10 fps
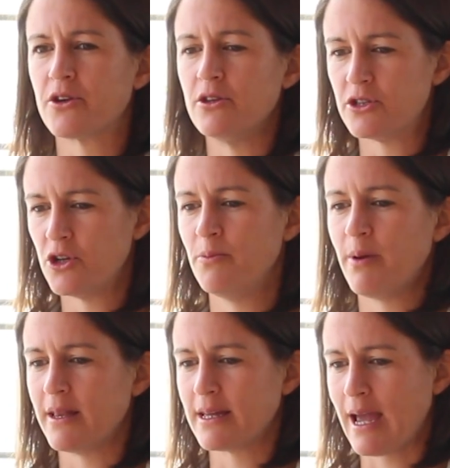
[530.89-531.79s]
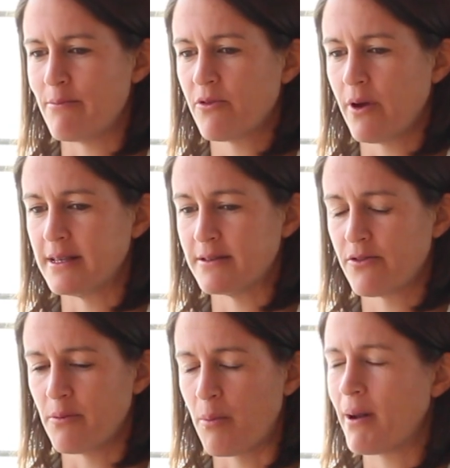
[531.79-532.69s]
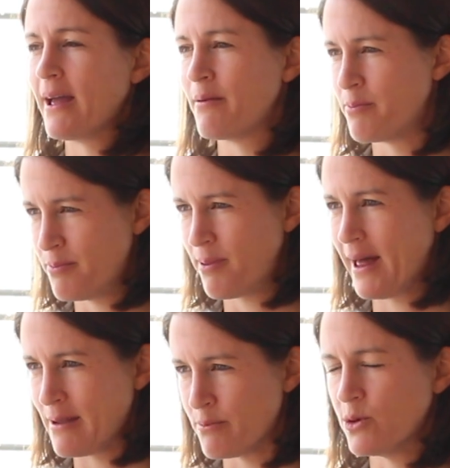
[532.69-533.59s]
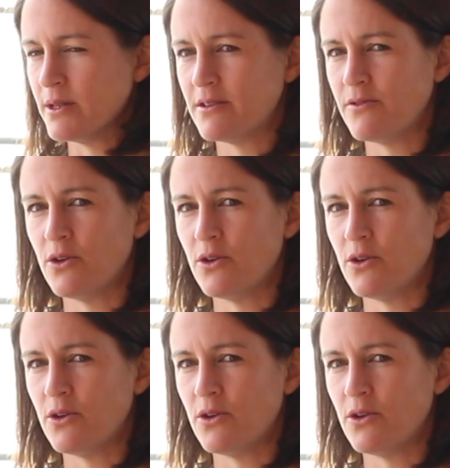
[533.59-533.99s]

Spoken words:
consumed by the game from a playing point of